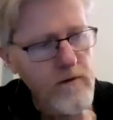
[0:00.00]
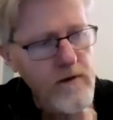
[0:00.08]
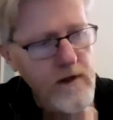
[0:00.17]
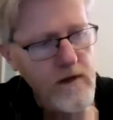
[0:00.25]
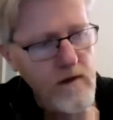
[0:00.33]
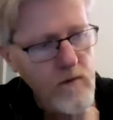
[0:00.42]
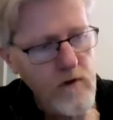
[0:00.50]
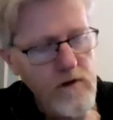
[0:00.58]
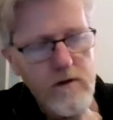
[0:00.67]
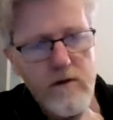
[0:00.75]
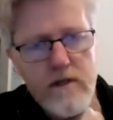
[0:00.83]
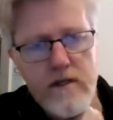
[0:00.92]
think, when
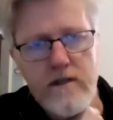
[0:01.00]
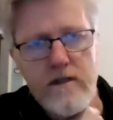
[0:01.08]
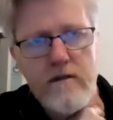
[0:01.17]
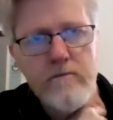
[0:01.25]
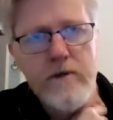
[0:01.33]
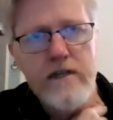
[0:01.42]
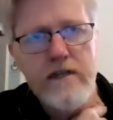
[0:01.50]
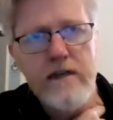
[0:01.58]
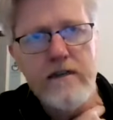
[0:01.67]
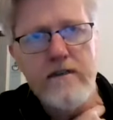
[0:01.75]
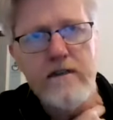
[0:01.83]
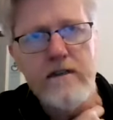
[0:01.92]
you look at the
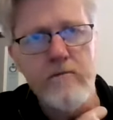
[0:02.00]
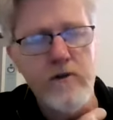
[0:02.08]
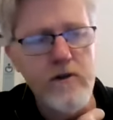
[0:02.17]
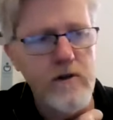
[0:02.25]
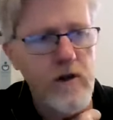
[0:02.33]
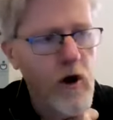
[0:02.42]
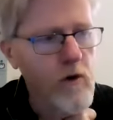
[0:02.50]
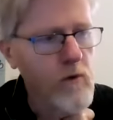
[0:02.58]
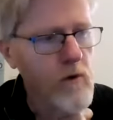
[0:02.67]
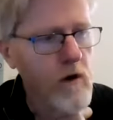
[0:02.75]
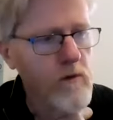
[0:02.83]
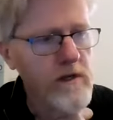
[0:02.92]
PTSD community,
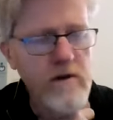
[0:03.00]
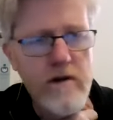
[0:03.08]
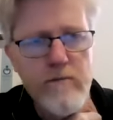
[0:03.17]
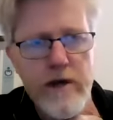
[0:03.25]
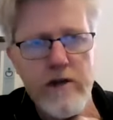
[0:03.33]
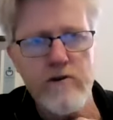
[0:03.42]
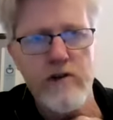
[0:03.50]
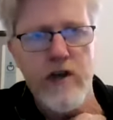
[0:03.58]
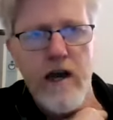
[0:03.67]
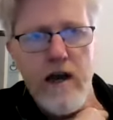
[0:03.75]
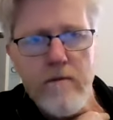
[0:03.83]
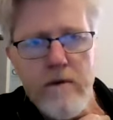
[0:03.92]
are we doing a better
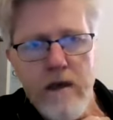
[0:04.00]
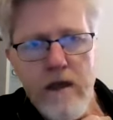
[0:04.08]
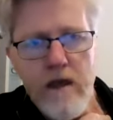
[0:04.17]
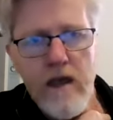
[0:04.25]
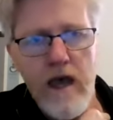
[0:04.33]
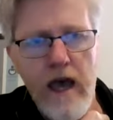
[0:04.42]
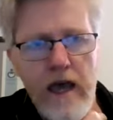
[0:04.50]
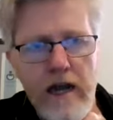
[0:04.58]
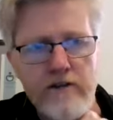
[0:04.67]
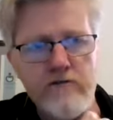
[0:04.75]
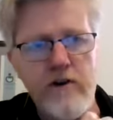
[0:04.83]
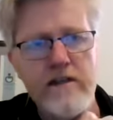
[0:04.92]
job at
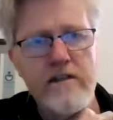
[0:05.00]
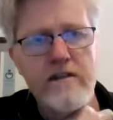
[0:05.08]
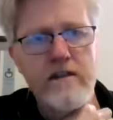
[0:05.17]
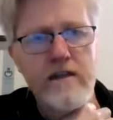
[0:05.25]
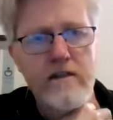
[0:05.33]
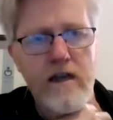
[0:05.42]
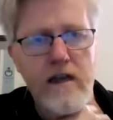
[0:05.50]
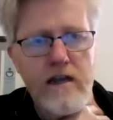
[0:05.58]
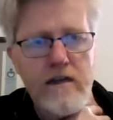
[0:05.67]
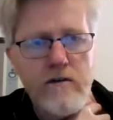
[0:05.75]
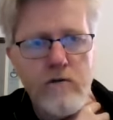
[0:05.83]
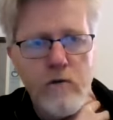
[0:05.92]
addressing this
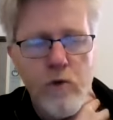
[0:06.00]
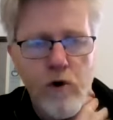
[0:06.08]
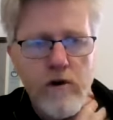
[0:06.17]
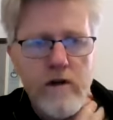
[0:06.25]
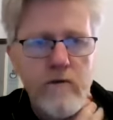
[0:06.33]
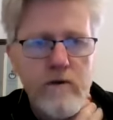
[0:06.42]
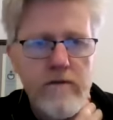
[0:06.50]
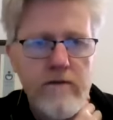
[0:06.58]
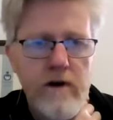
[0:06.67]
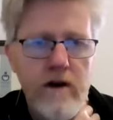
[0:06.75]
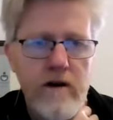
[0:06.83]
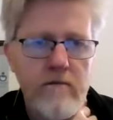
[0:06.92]
and working with
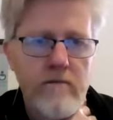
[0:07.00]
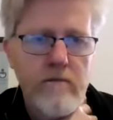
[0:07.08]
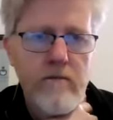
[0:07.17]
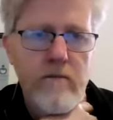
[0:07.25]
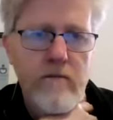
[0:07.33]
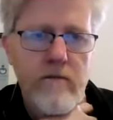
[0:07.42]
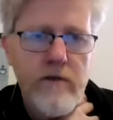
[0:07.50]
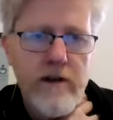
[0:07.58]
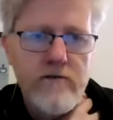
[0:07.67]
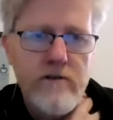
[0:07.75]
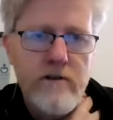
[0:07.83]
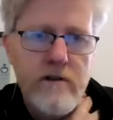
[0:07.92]

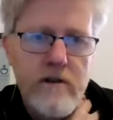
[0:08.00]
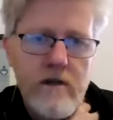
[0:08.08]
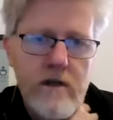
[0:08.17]
veterans?